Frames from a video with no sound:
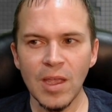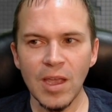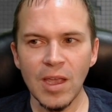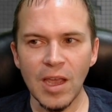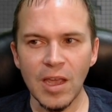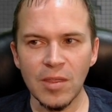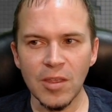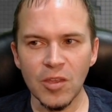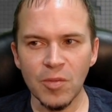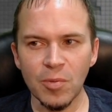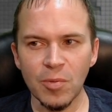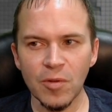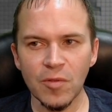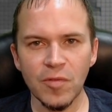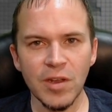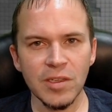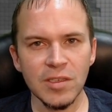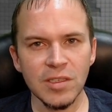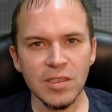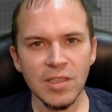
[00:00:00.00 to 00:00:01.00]
And this
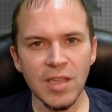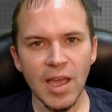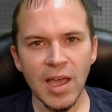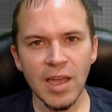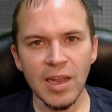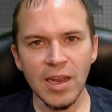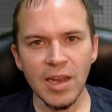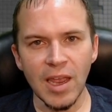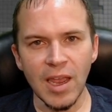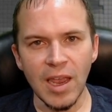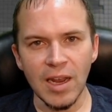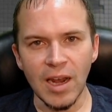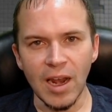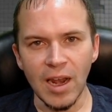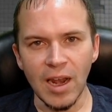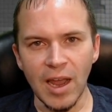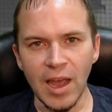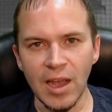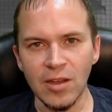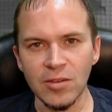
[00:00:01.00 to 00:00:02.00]
prevents that and
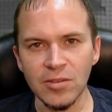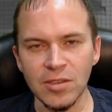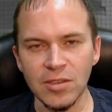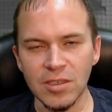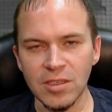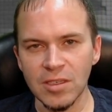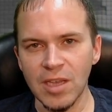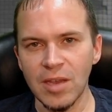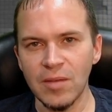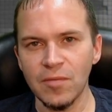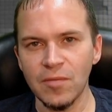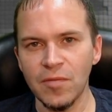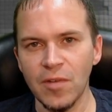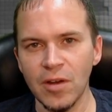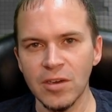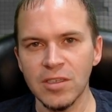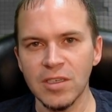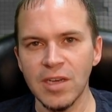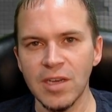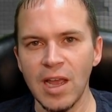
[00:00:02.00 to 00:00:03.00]
allows the same
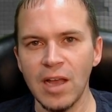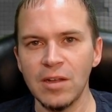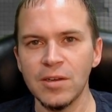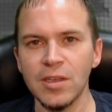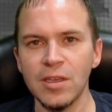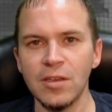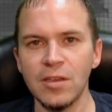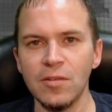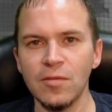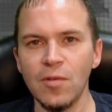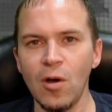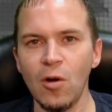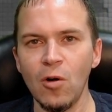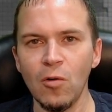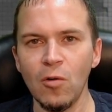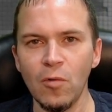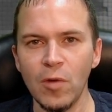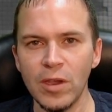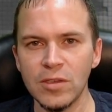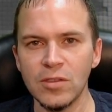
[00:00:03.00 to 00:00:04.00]
functionality you've
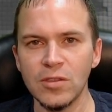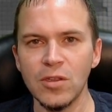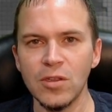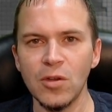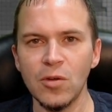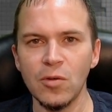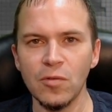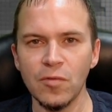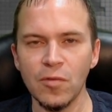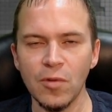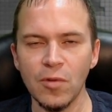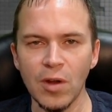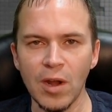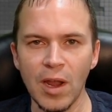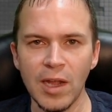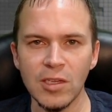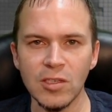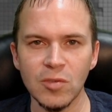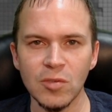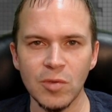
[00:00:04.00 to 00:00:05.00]
always known for a
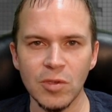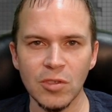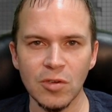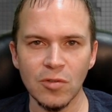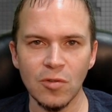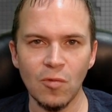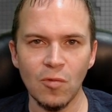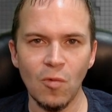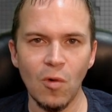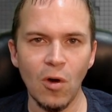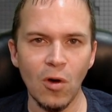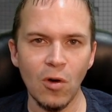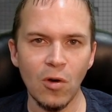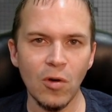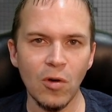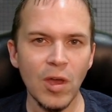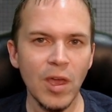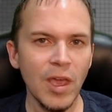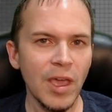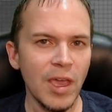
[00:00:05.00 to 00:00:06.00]
light switch on the
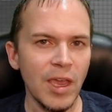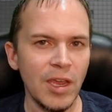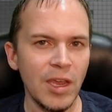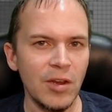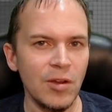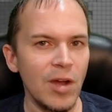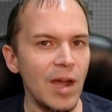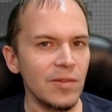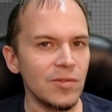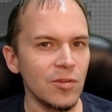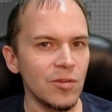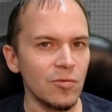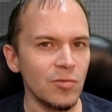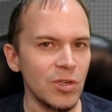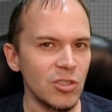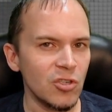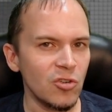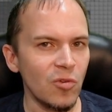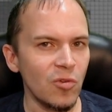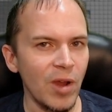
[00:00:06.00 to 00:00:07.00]
wall. And you don't have to
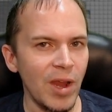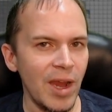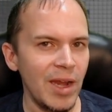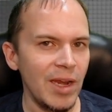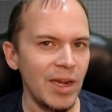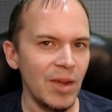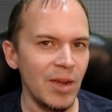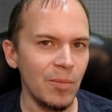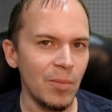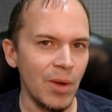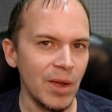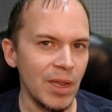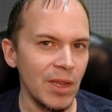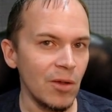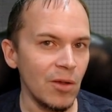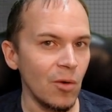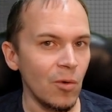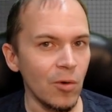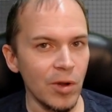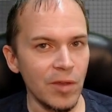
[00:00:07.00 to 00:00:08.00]
retrain
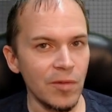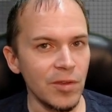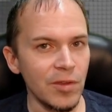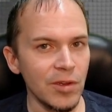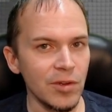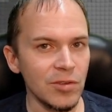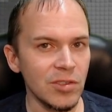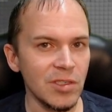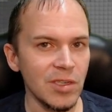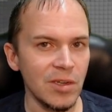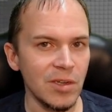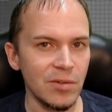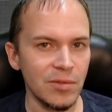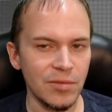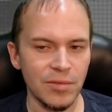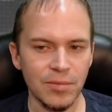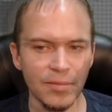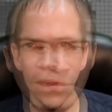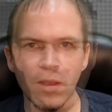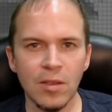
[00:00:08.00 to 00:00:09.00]
anybody or even
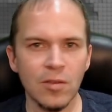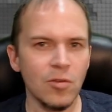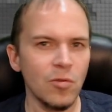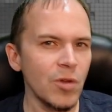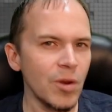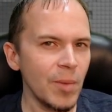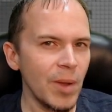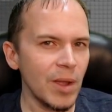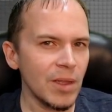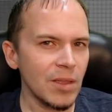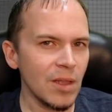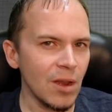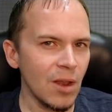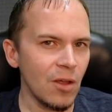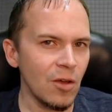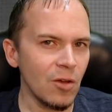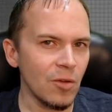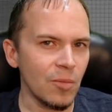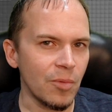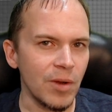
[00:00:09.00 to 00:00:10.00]
yourself. So what about the
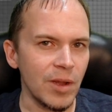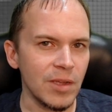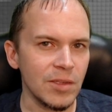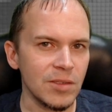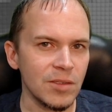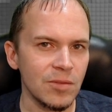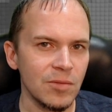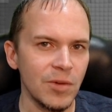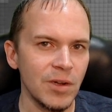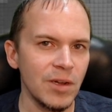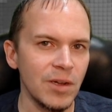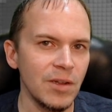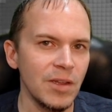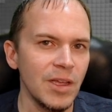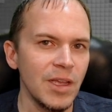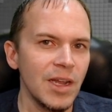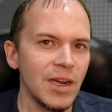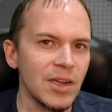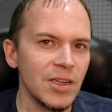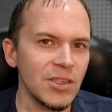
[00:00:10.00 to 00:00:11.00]
long press? Well,
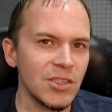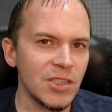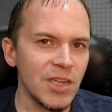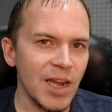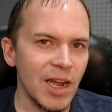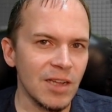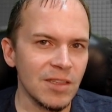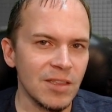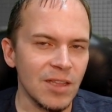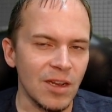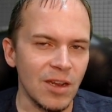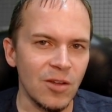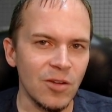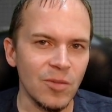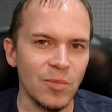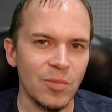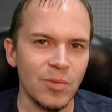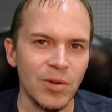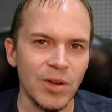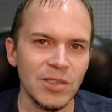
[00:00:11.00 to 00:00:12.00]
let's check out the
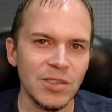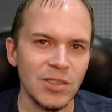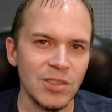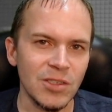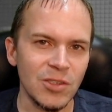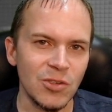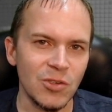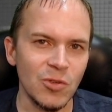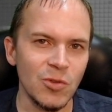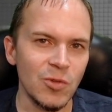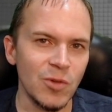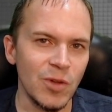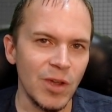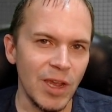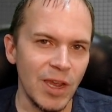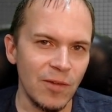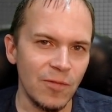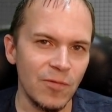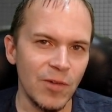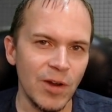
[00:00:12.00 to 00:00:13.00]
long press and do
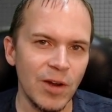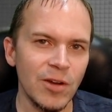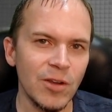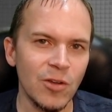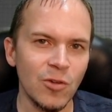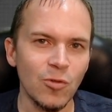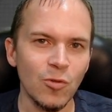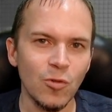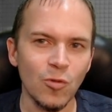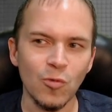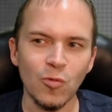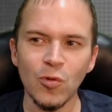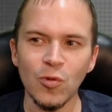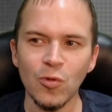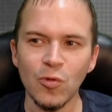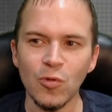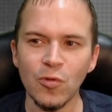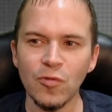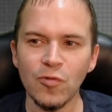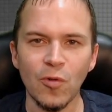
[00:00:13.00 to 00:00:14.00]
a very cool
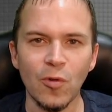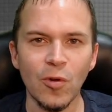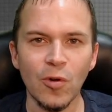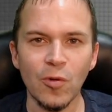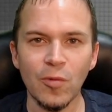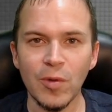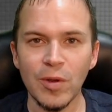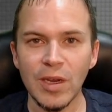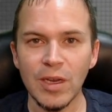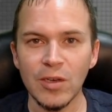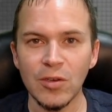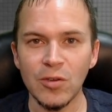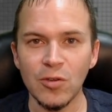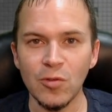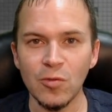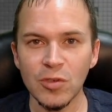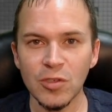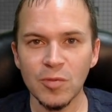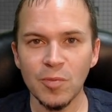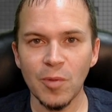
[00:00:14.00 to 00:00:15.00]
rule for what we can do
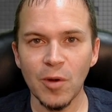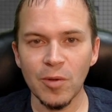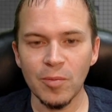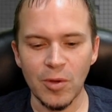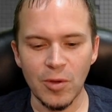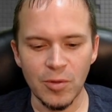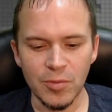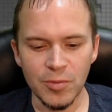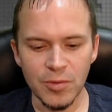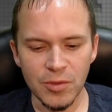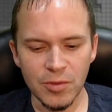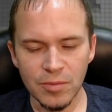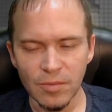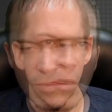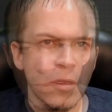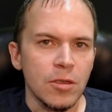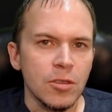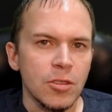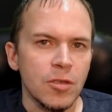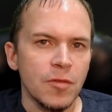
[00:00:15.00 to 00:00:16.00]
with smart bulbs.
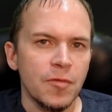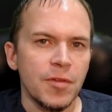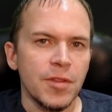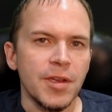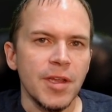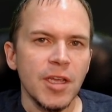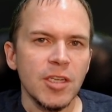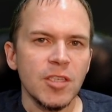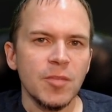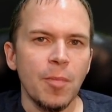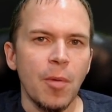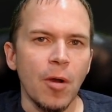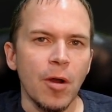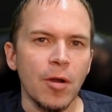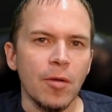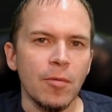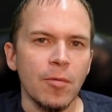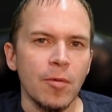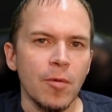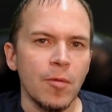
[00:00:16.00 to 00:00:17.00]
So for the next
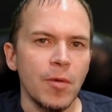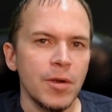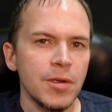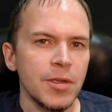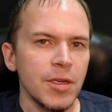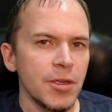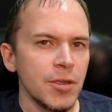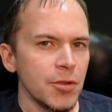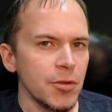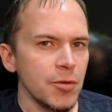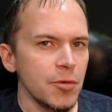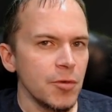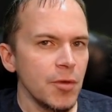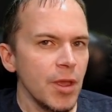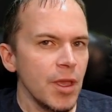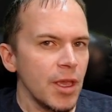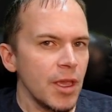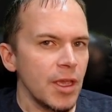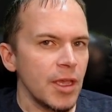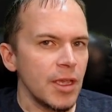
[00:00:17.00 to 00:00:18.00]
part, what we're wanting to do
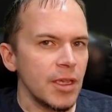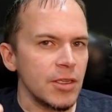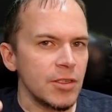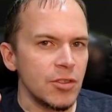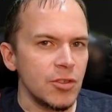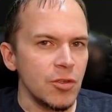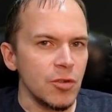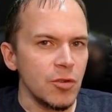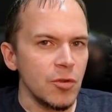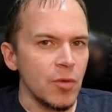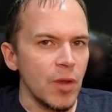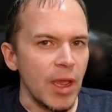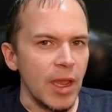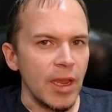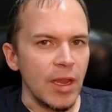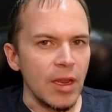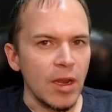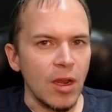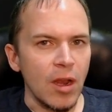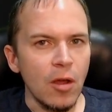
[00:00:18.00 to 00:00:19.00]
is do
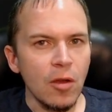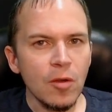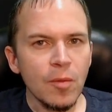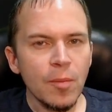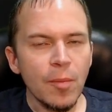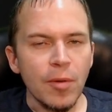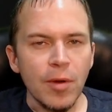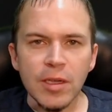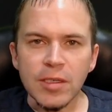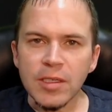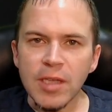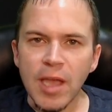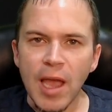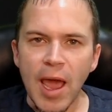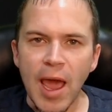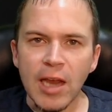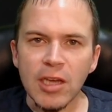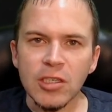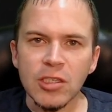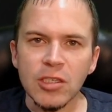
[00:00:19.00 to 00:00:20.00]
a long press
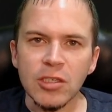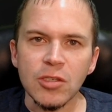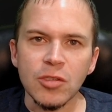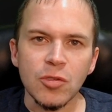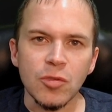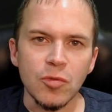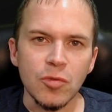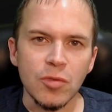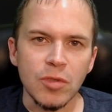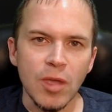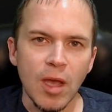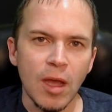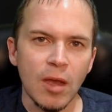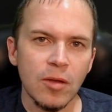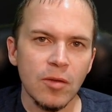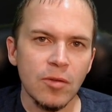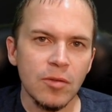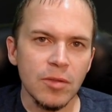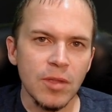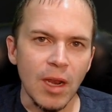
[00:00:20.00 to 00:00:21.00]
action to
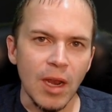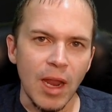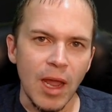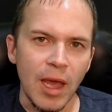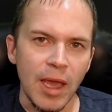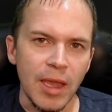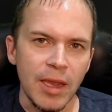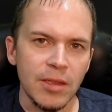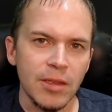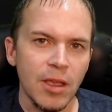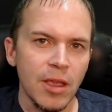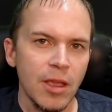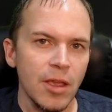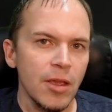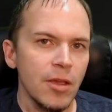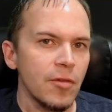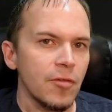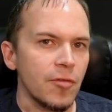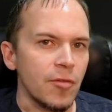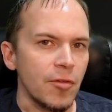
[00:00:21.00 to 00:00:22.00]
toggle the light
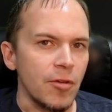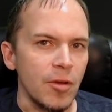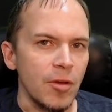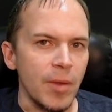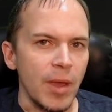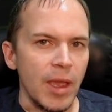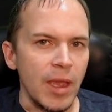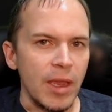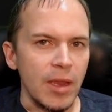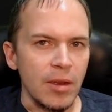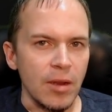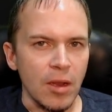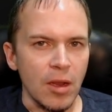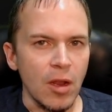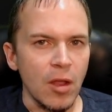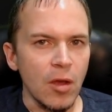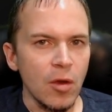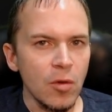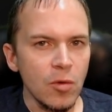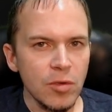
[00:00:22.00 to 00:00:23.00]
from a
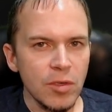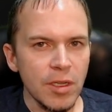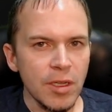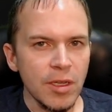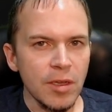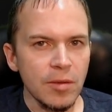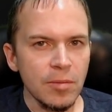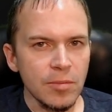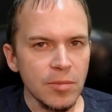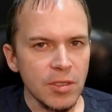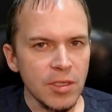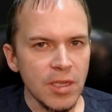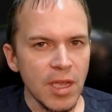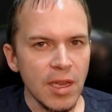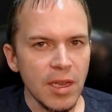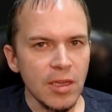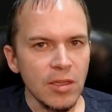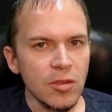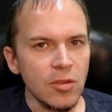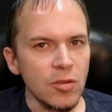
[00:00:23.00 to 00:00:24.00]
low dim
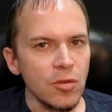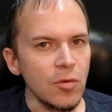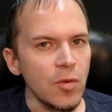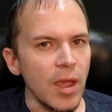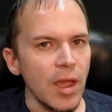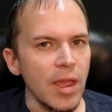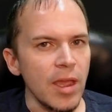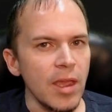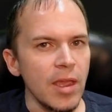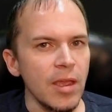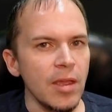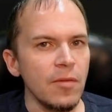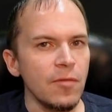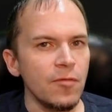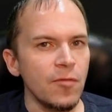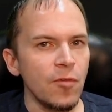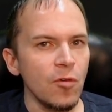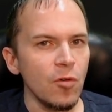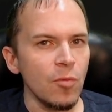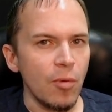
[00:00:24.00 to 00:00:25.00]
setting to a
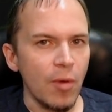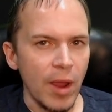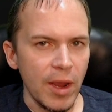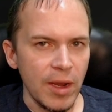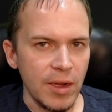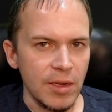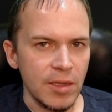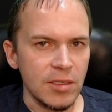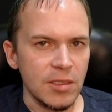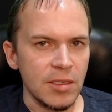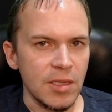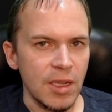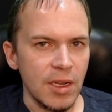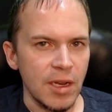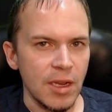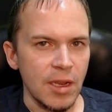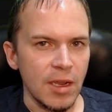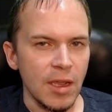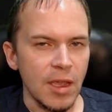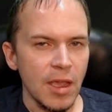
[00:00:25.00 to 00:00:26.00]
full brightness
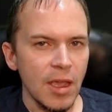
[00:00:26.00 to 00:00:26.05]
setting